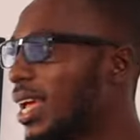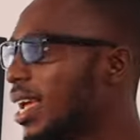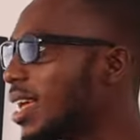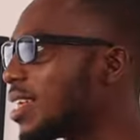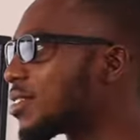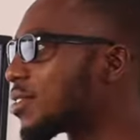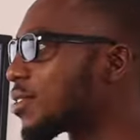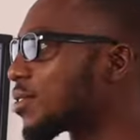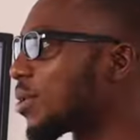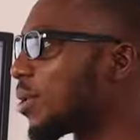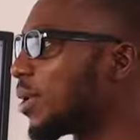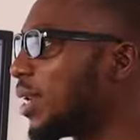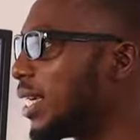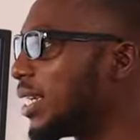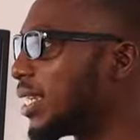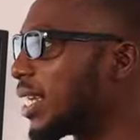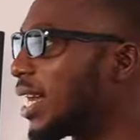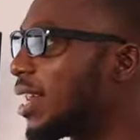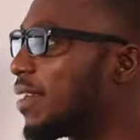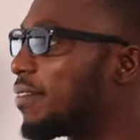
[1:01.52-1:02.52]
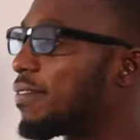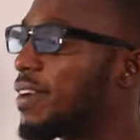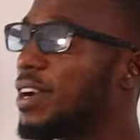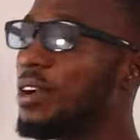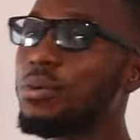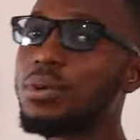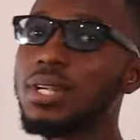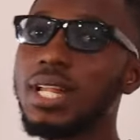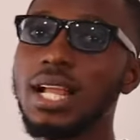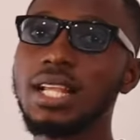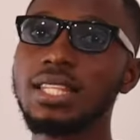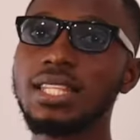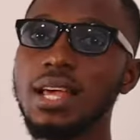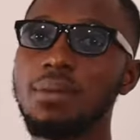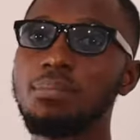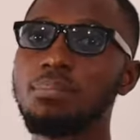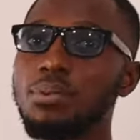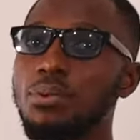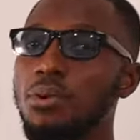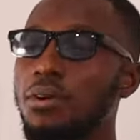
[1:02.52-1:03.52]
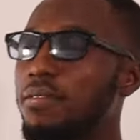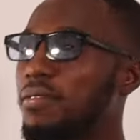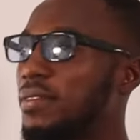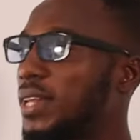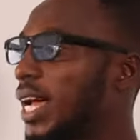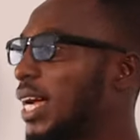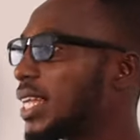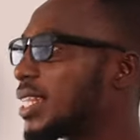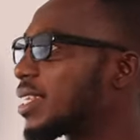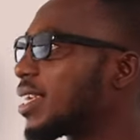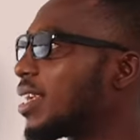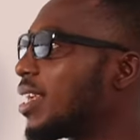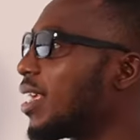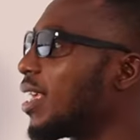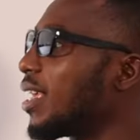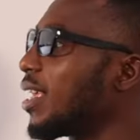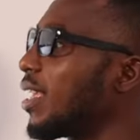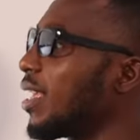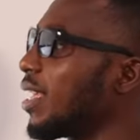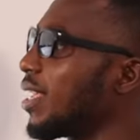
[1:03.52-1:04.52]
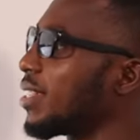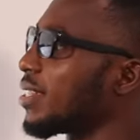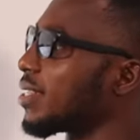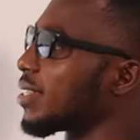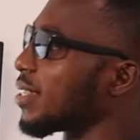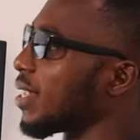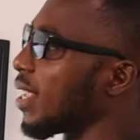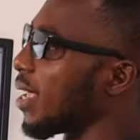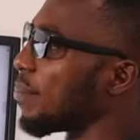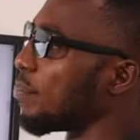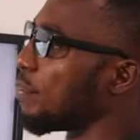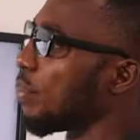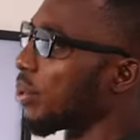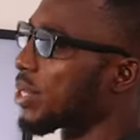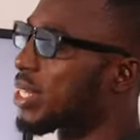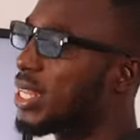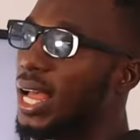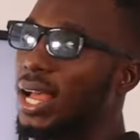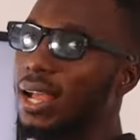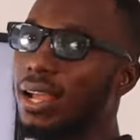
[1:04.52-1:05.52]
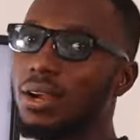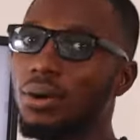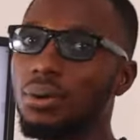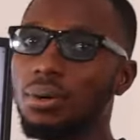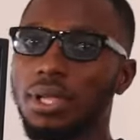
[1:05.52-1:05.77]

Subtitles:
a solid. And a very good example of that is butter,